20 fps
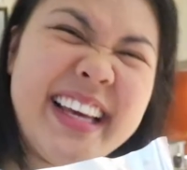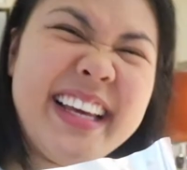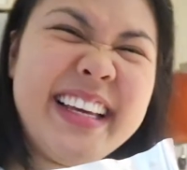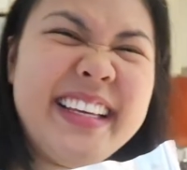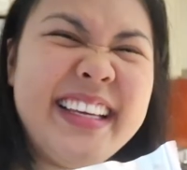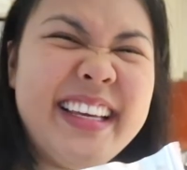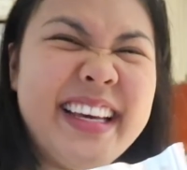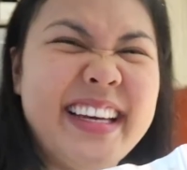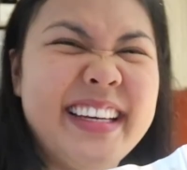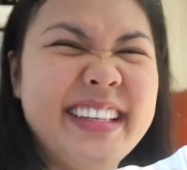
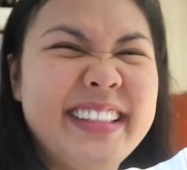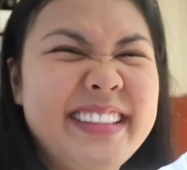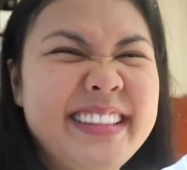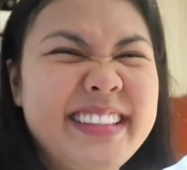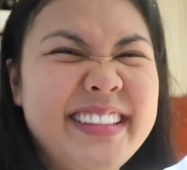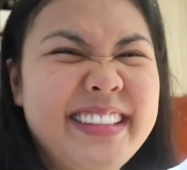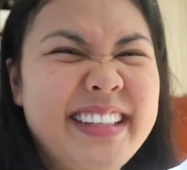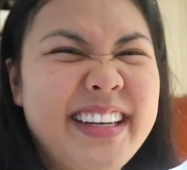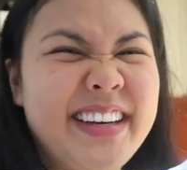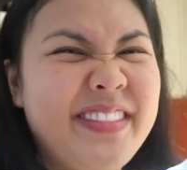Yeah,
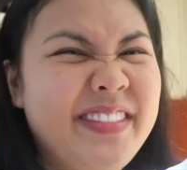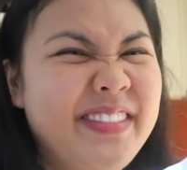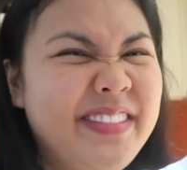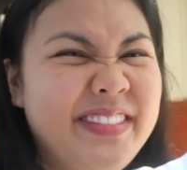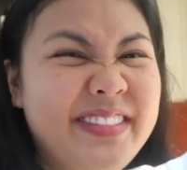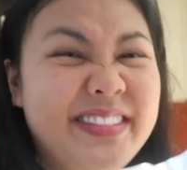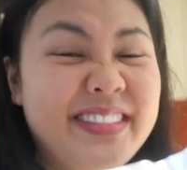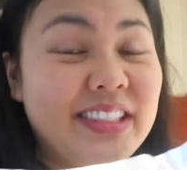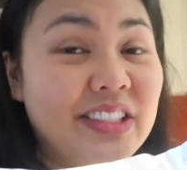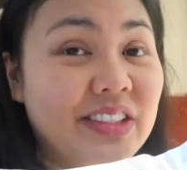I'm
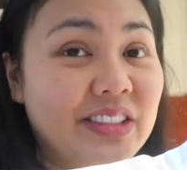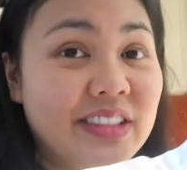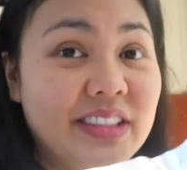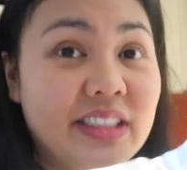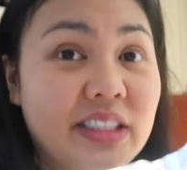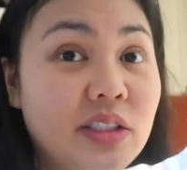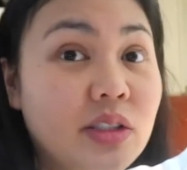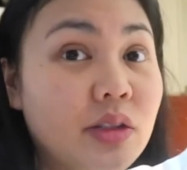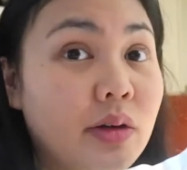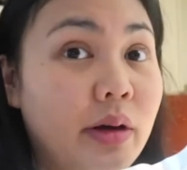
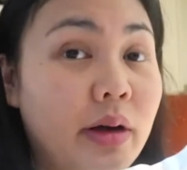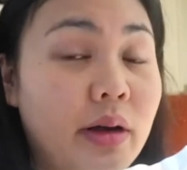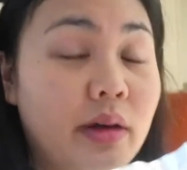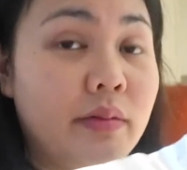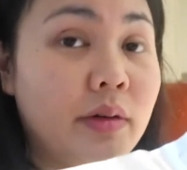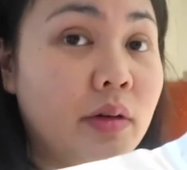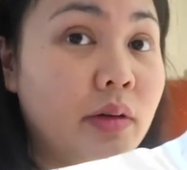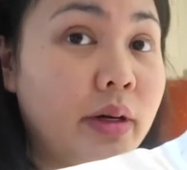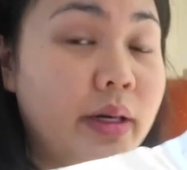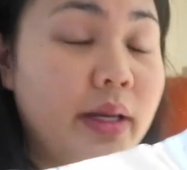seriously so out
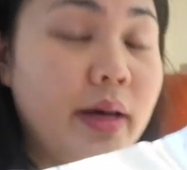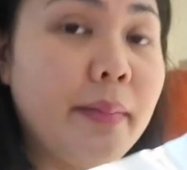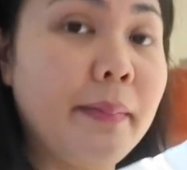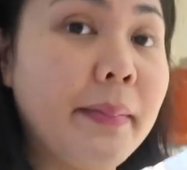of it right now,